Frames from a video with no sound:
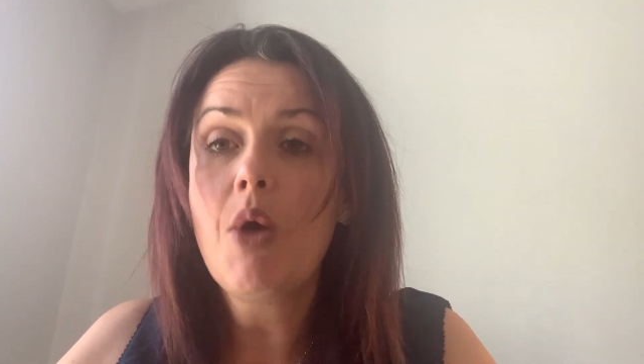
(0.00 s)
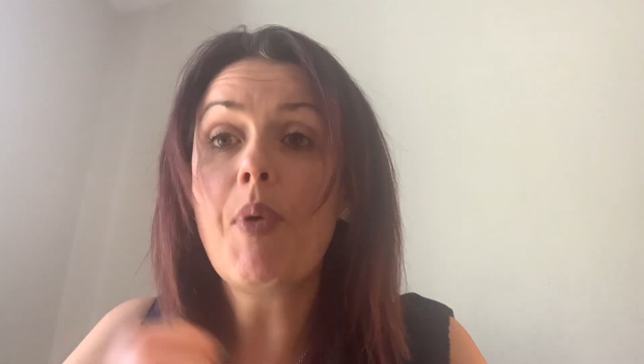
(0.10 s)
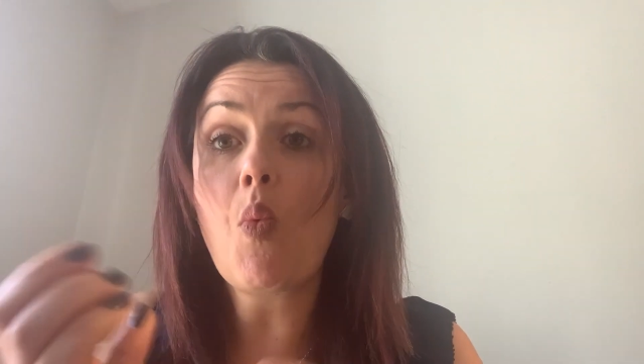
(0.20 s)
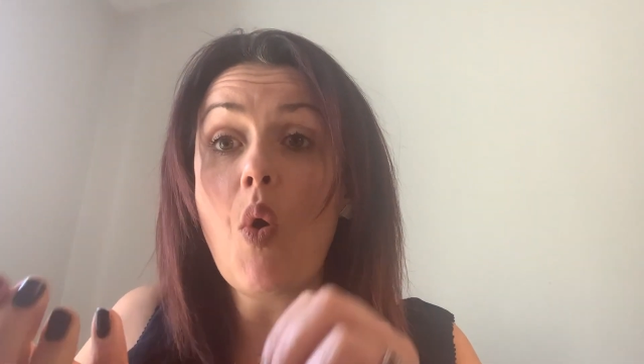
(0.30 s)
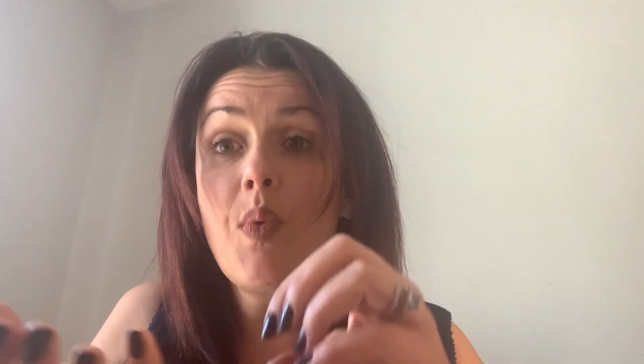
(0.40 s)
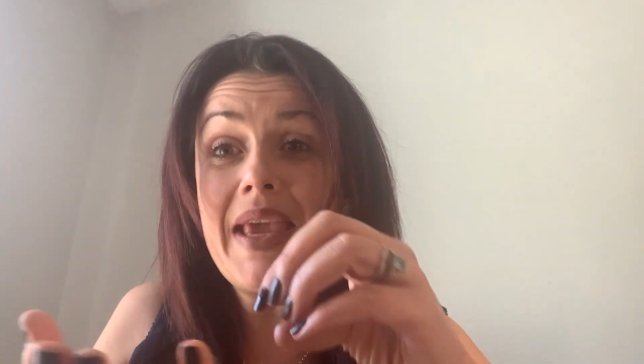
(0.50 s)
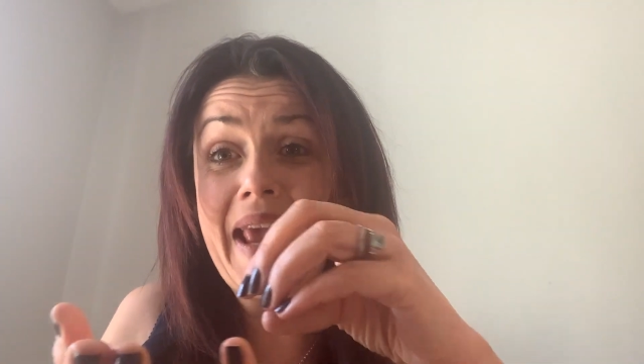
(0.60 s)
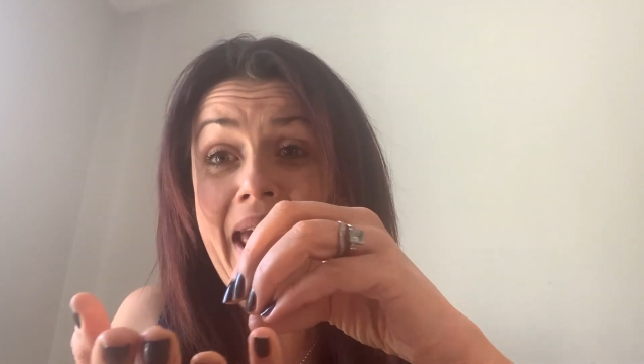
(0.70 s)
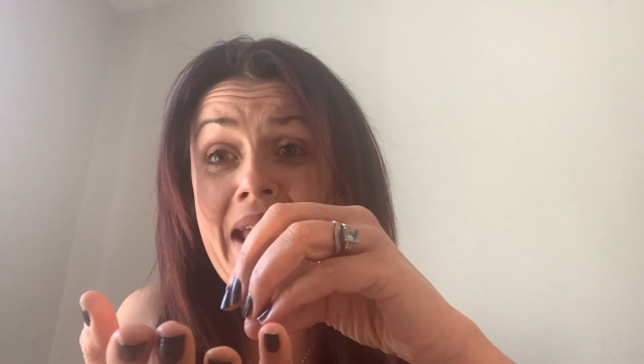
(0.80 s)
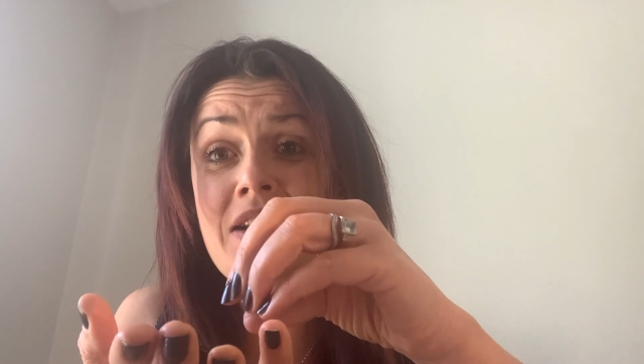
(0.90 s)
but what we
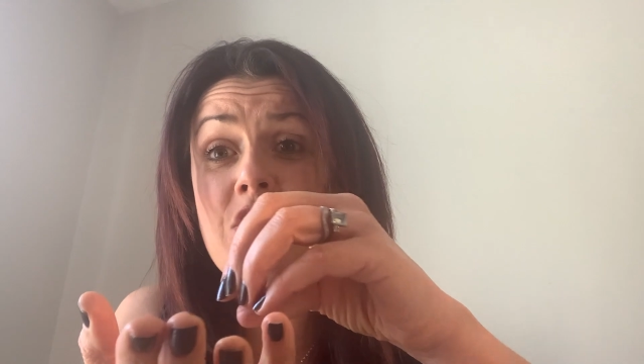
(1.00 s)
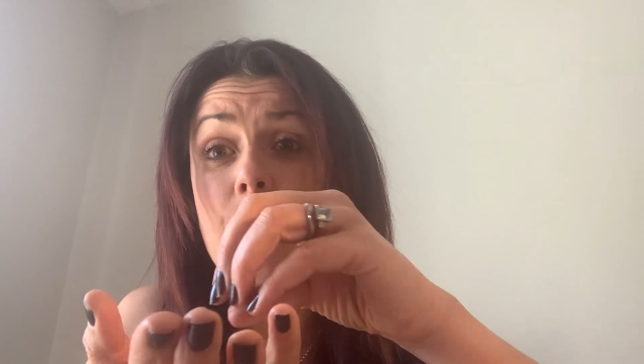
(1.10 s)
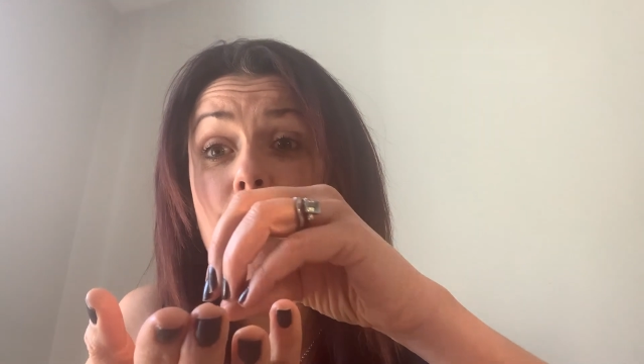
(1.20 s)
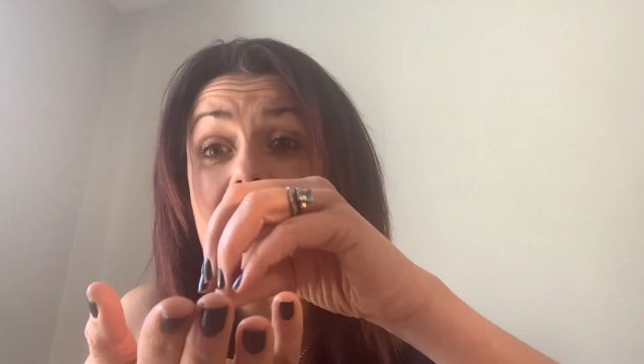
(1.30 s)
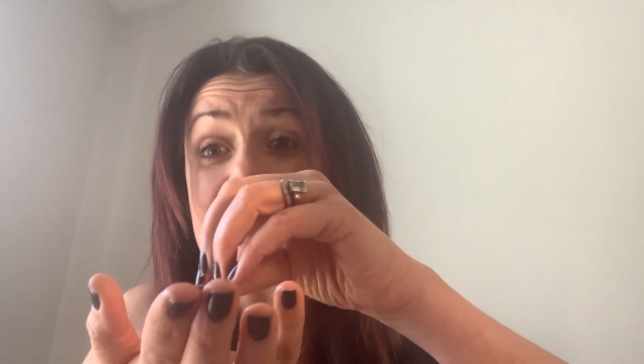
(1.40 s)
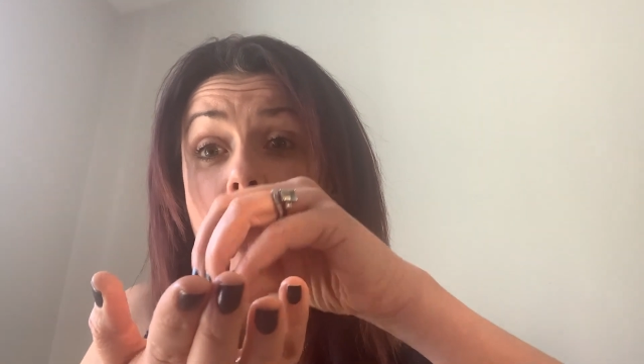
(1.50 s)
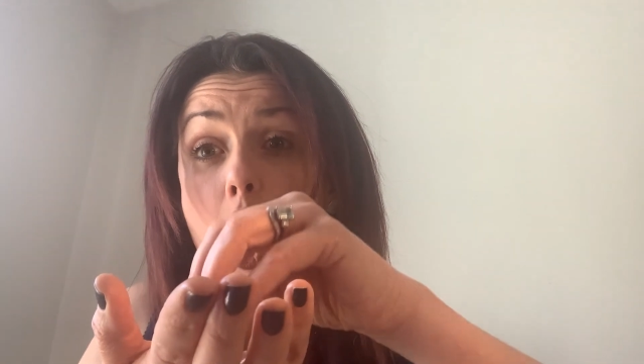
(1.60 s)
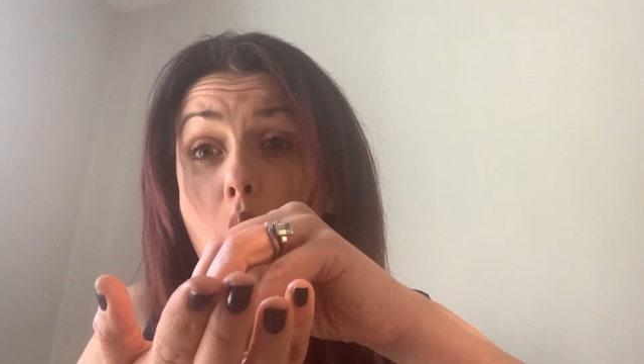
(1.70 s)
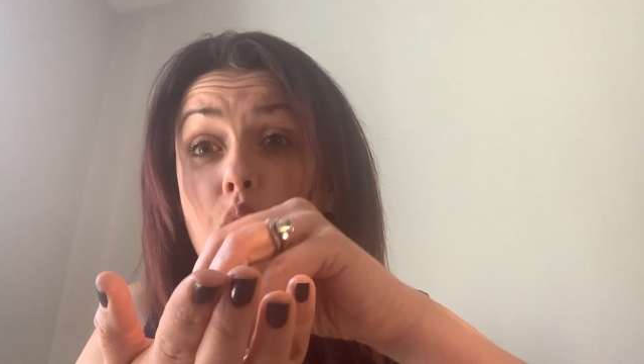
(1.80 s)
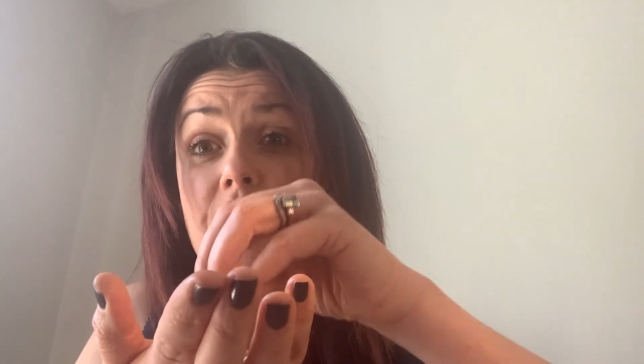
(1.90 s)
can do is
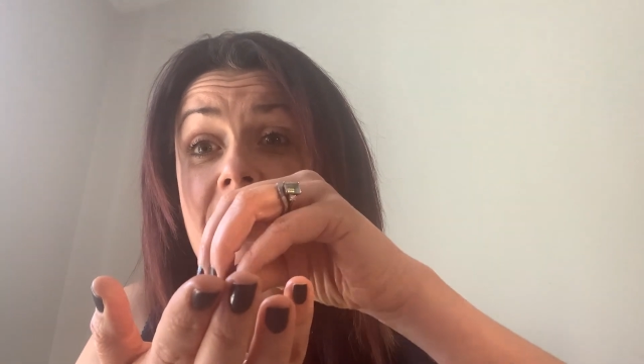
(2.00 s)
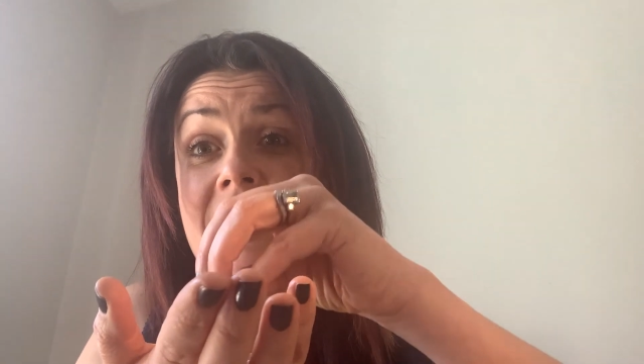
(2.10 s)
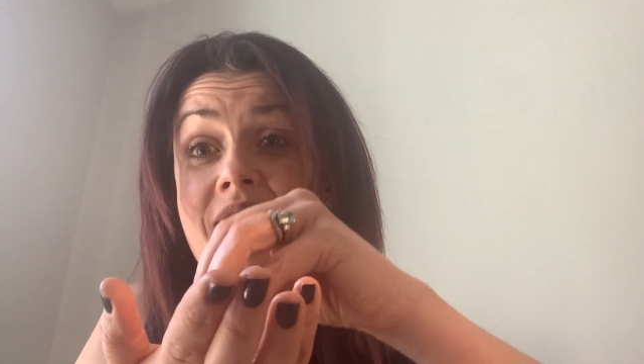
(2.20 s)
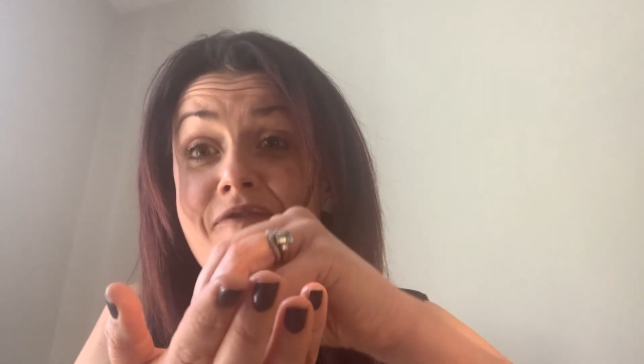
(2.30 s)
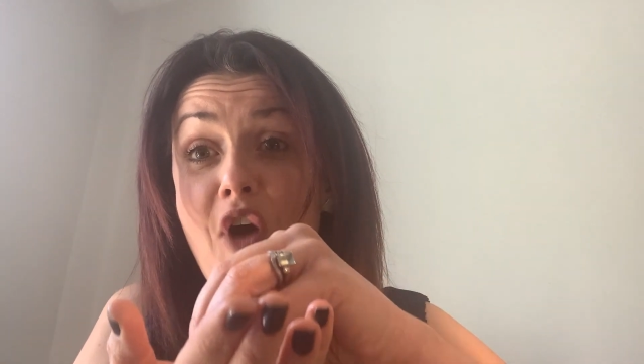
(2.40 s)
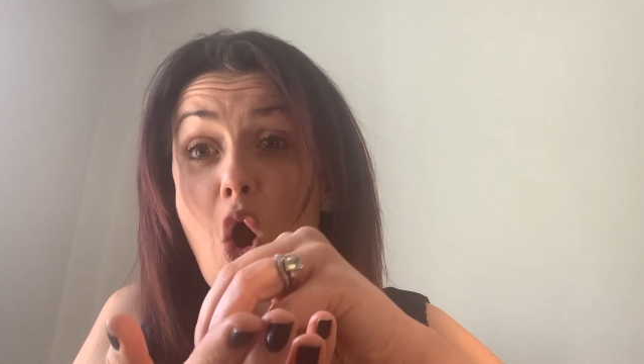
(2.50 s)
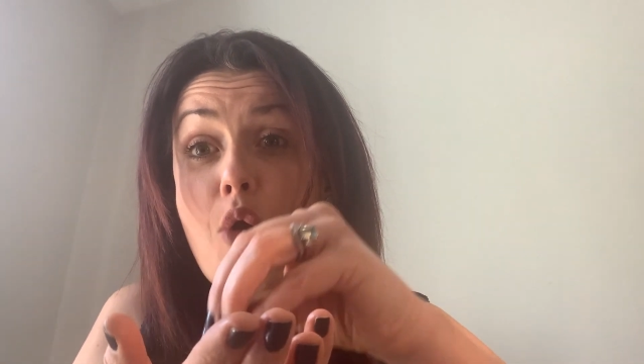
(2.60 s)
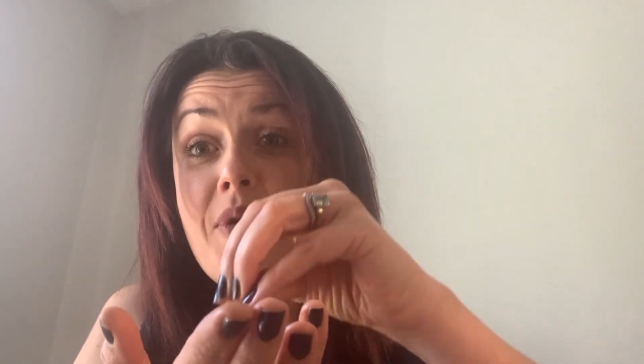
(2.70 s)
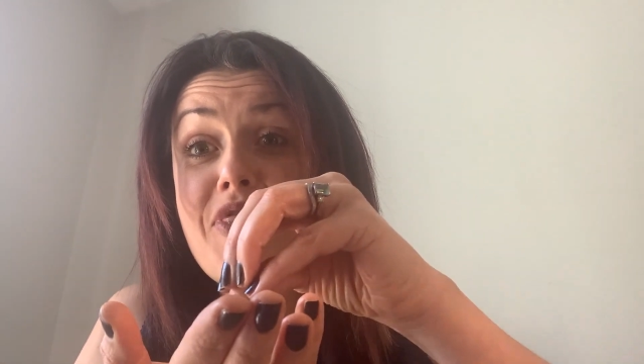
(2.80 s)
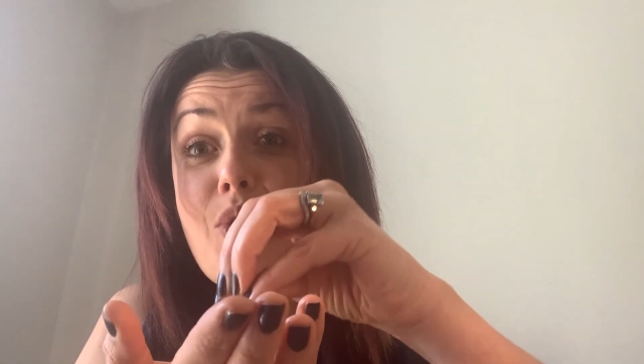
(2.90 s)
alter the
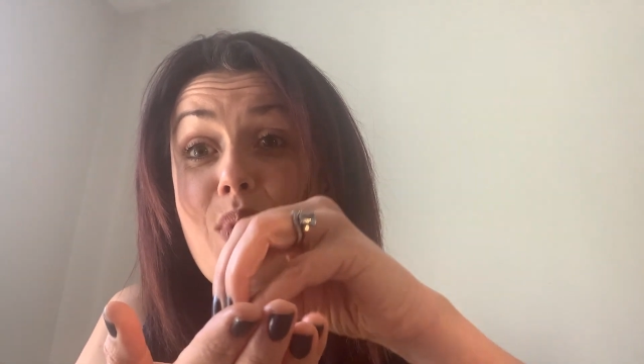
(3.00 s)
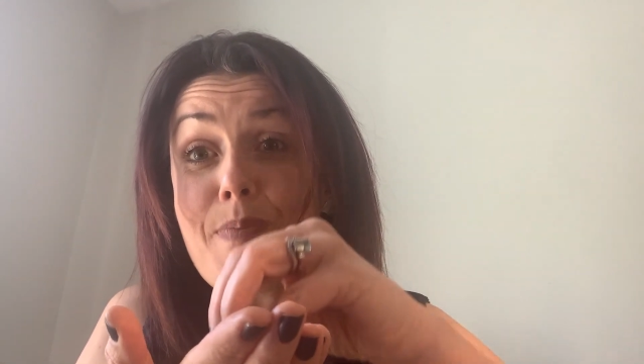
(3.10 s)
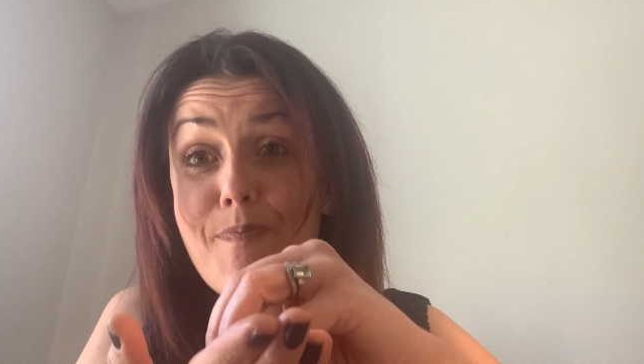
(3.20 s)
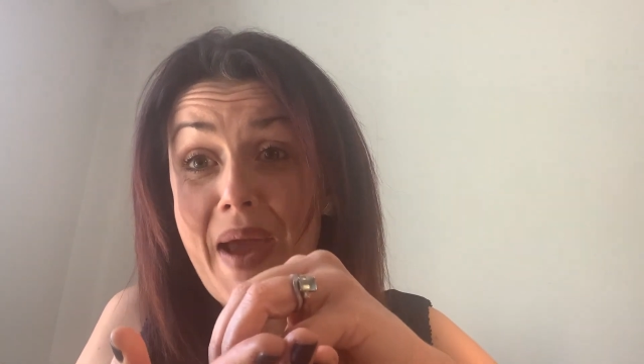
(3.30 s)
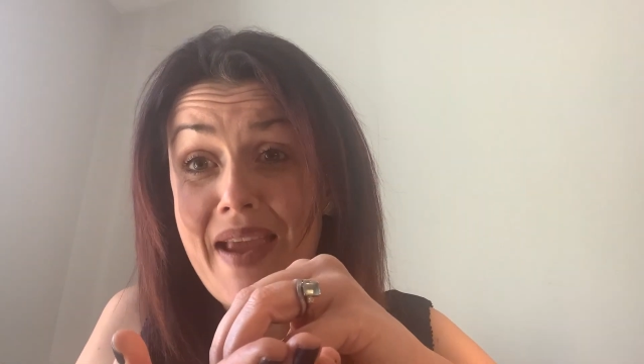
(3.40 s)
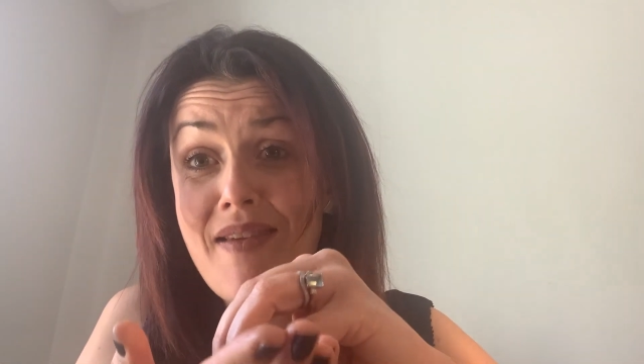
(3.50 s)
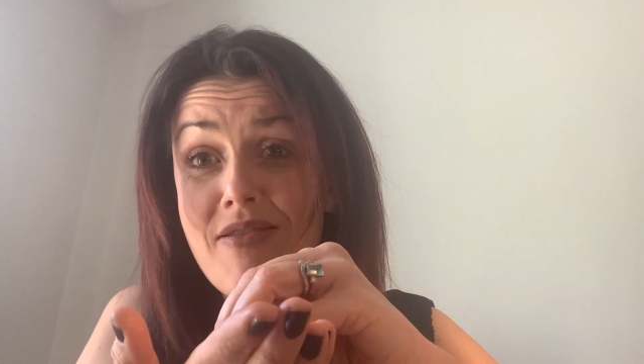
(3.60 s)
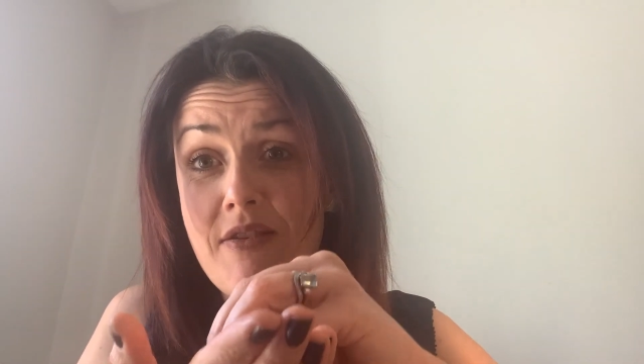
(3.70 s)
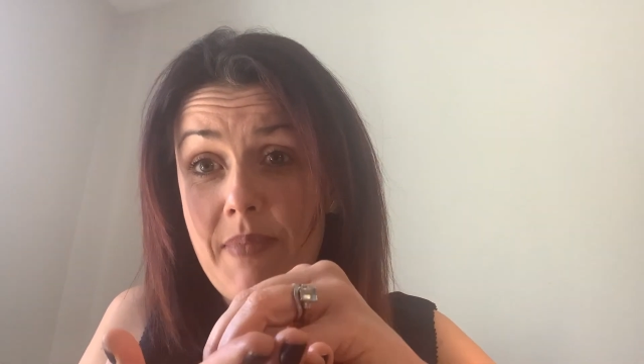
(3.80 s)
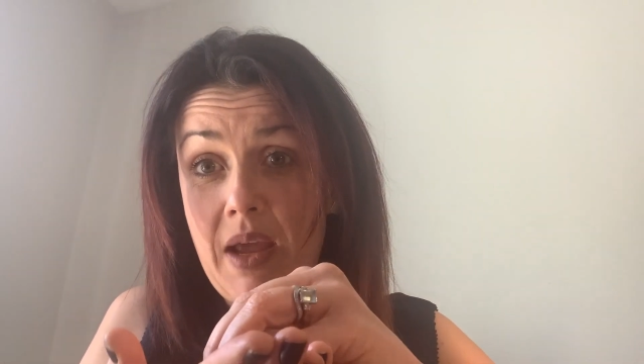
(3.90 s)
environment that we
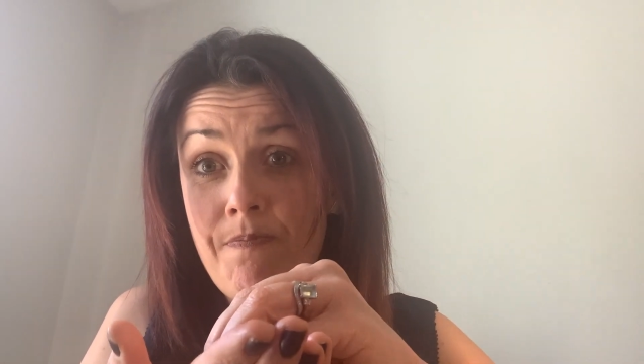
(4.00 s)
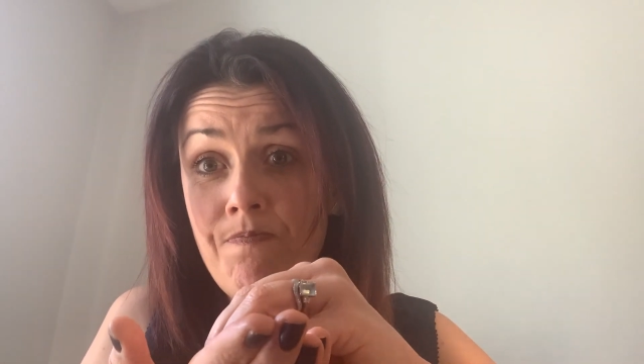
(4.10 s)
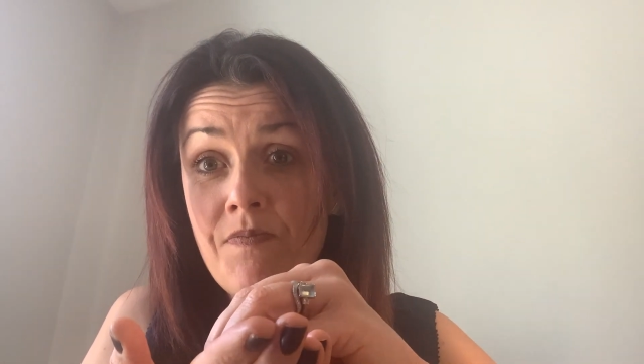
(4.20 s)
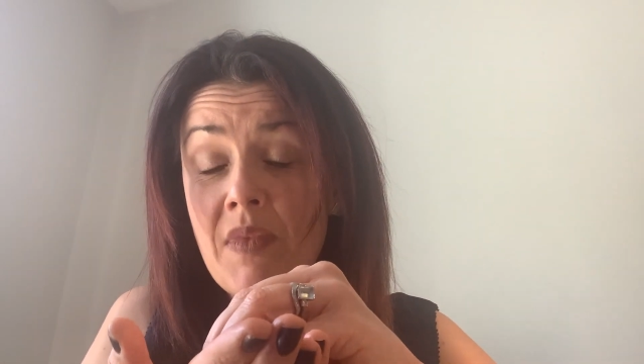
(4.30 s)
bathe them in.